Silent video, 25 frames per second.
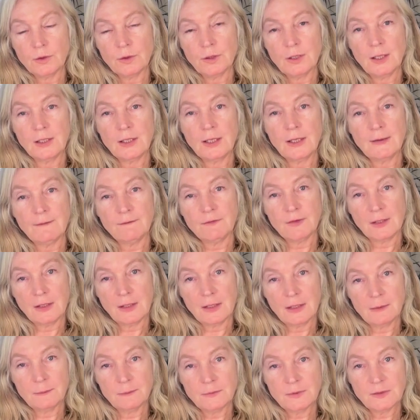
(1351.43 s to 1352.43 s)
You got to have
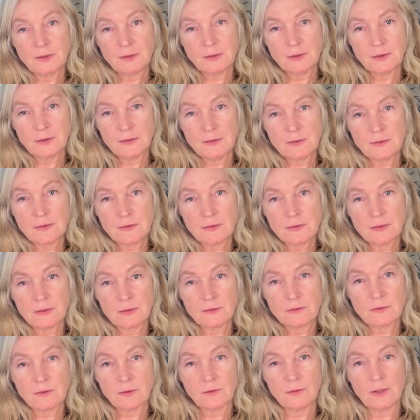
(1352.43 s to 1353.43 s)
the emptiness
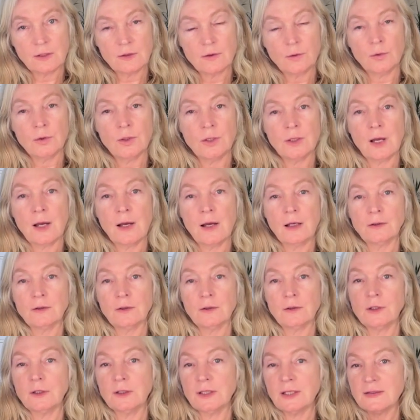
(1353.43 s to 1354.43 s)
so that you're not
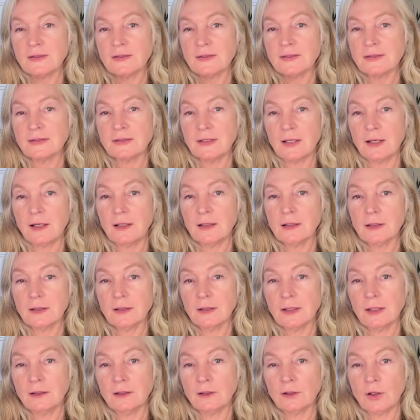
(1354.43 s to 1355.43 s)
going to get stuck
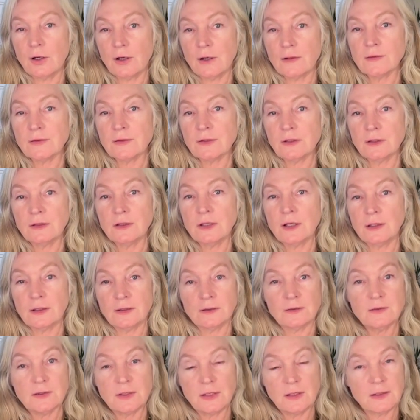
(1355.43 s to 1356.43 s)
and lost in
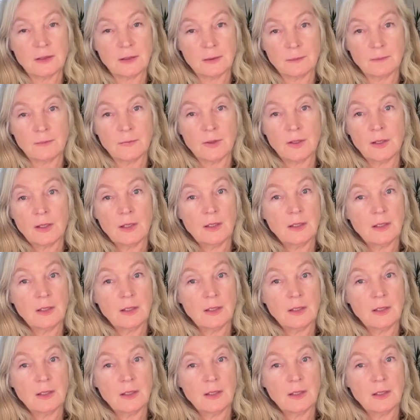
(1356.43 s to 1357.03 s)
content and